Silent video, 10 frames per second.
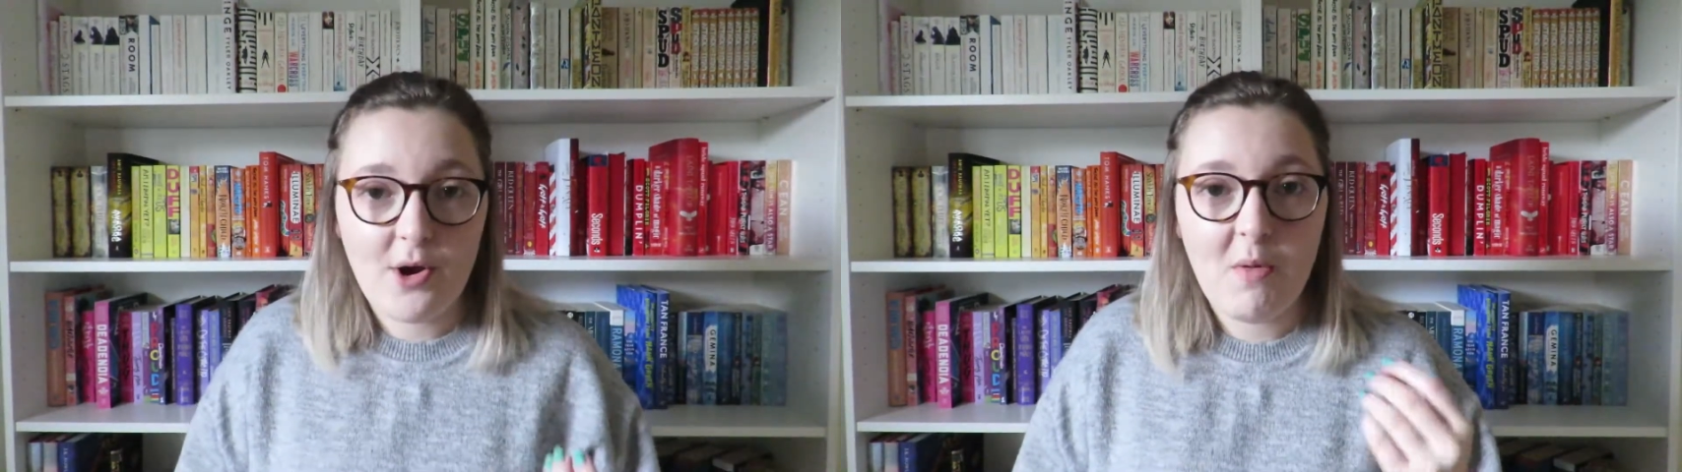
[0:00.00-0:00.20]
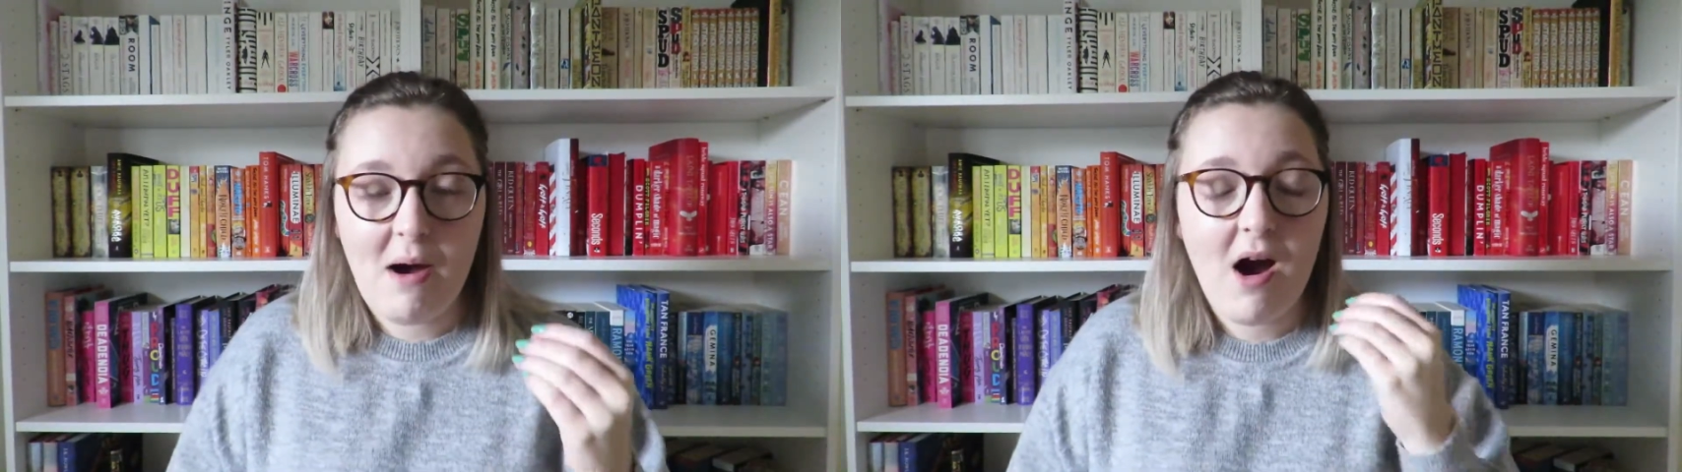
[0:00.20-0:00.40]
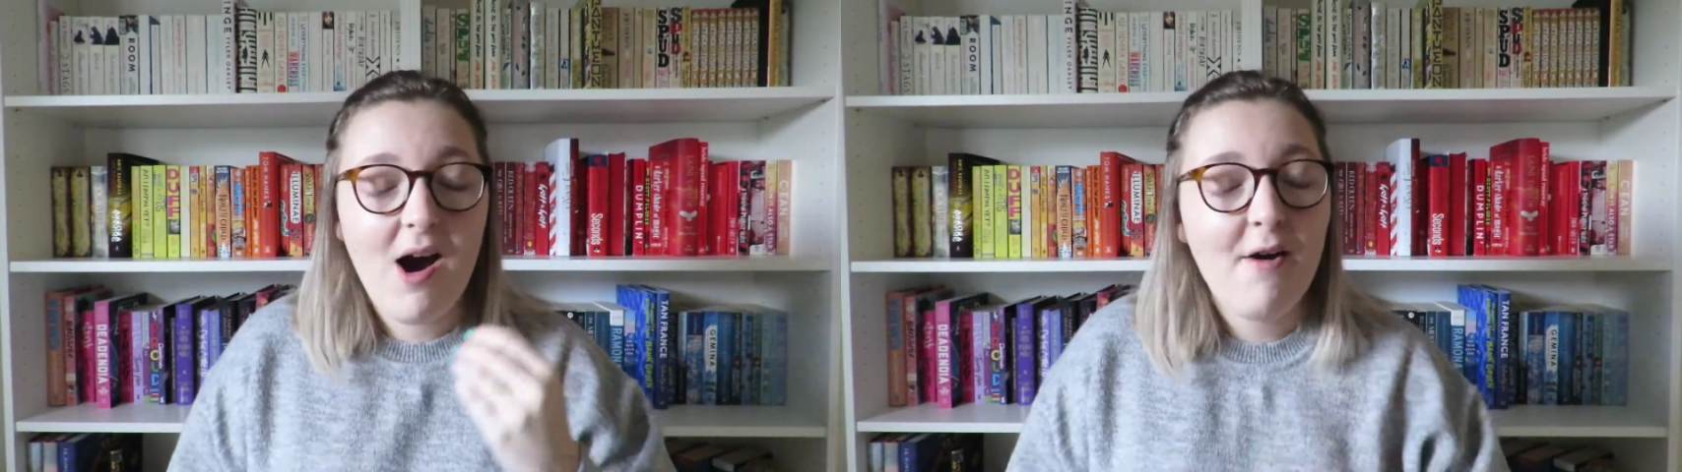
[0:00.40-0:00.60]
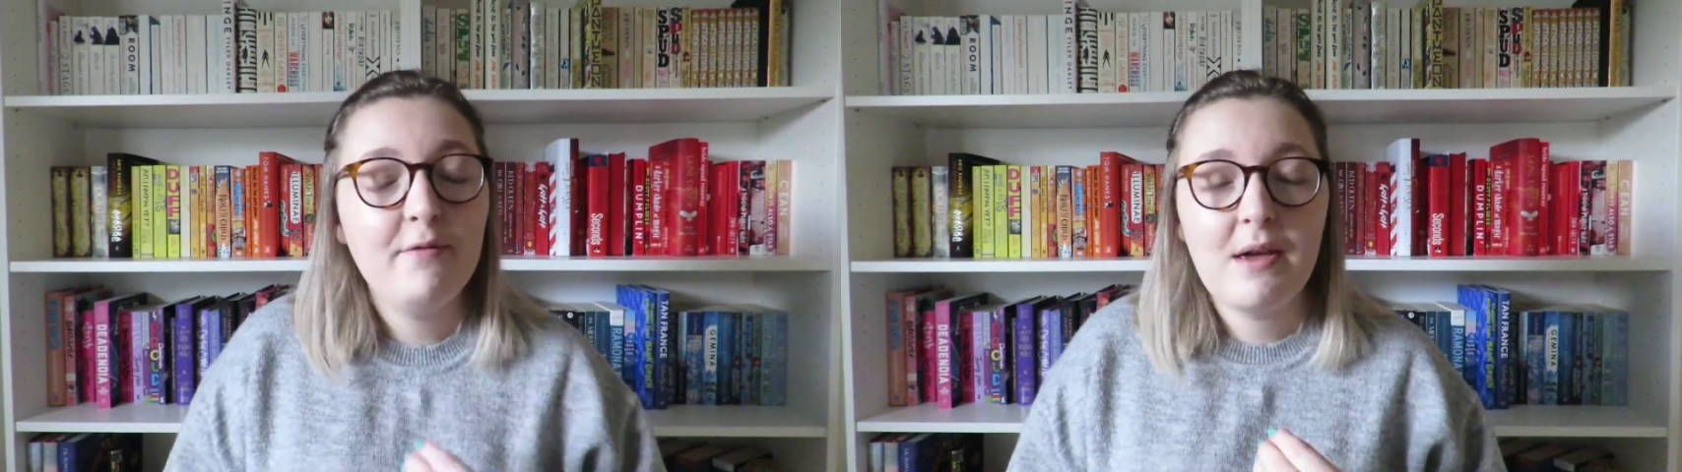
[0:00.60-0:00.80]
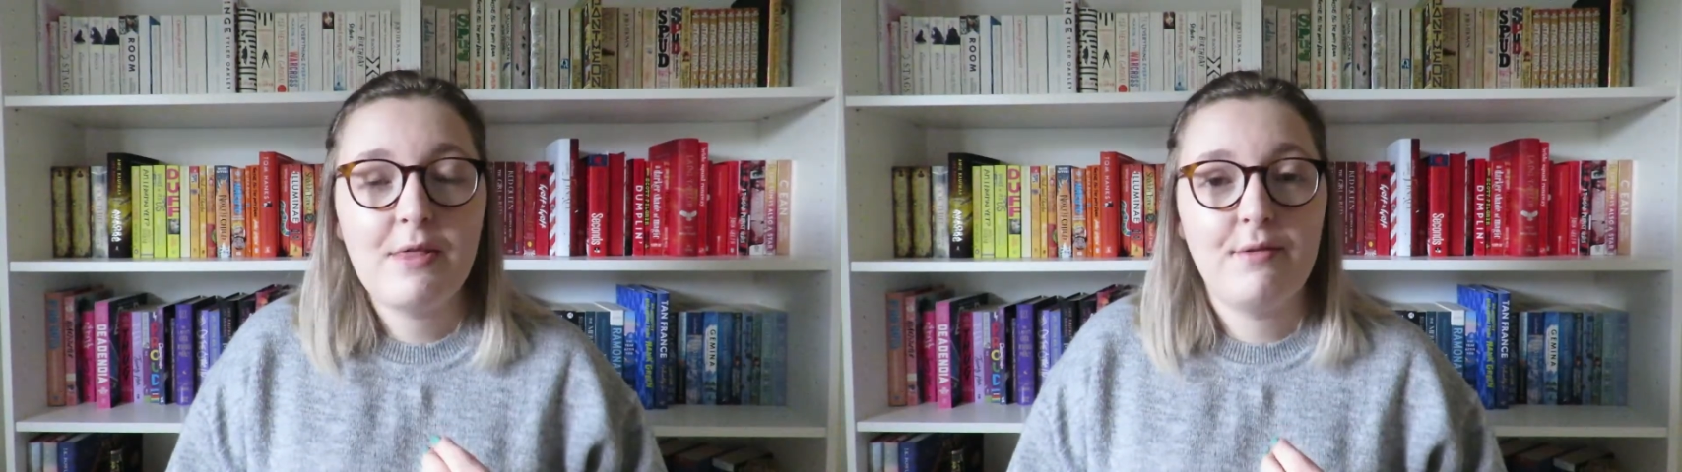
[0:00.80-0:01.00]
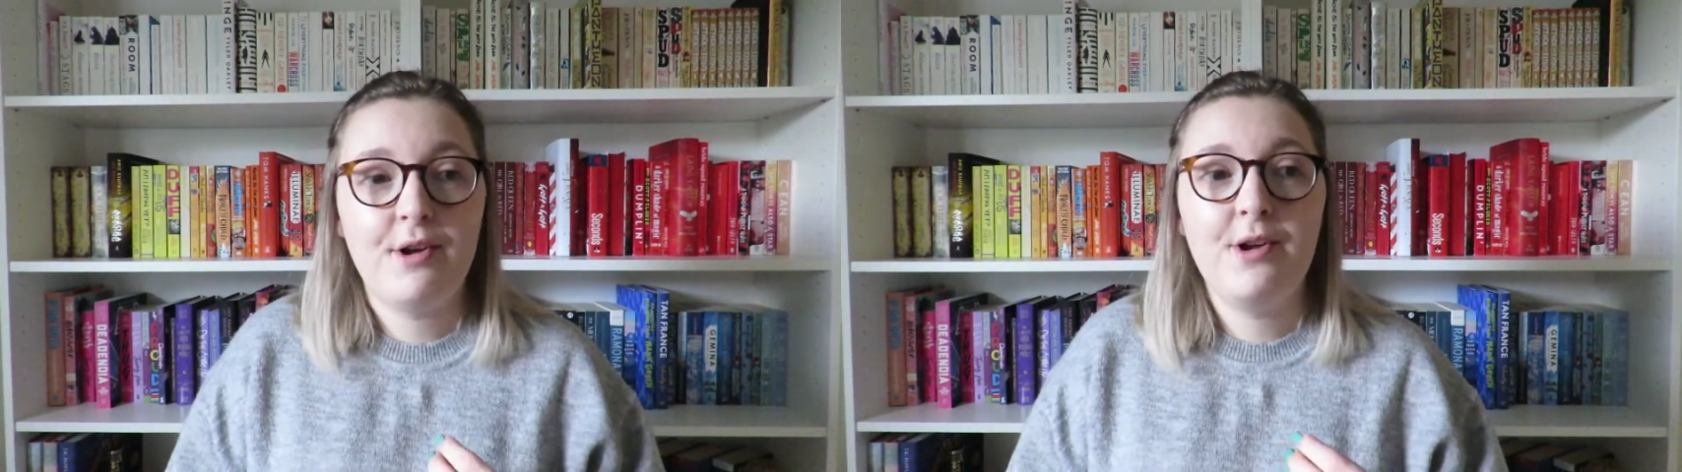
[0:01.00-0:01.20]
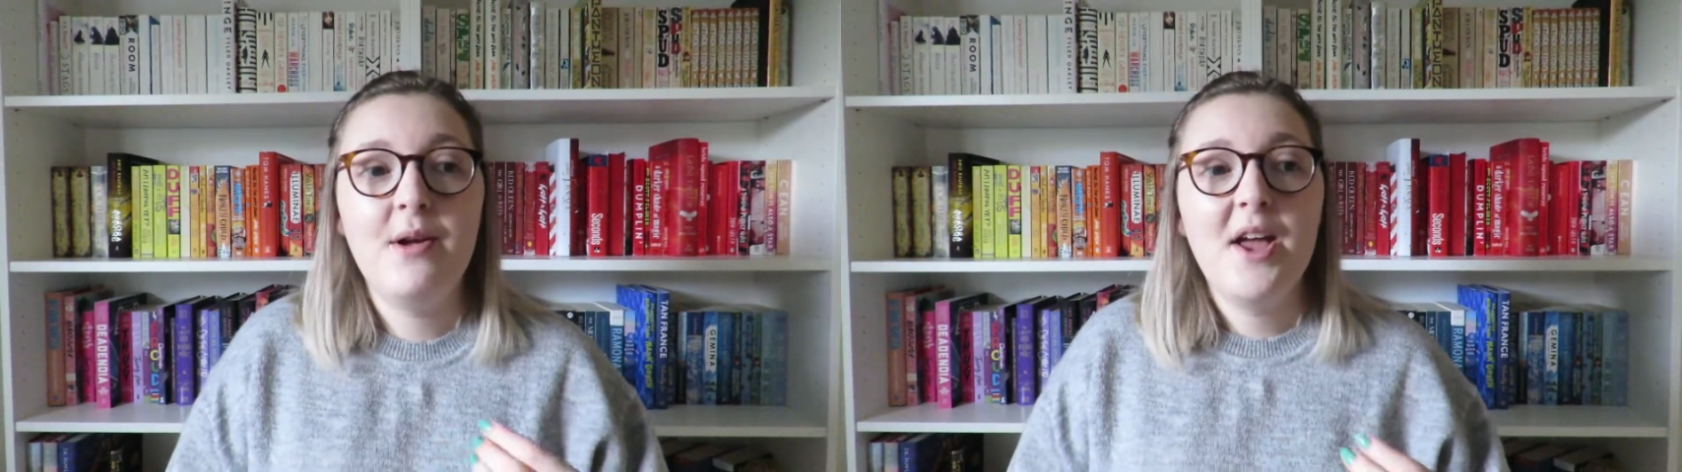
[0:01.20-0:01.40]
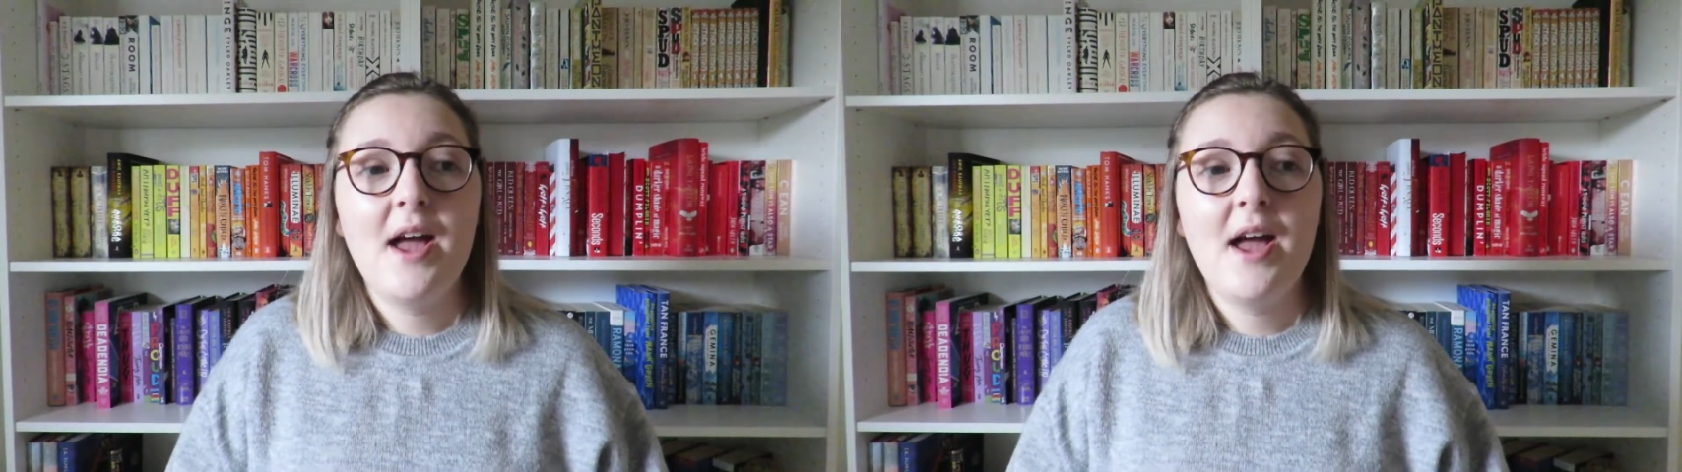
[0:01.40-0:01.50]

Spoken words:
I got about halfway through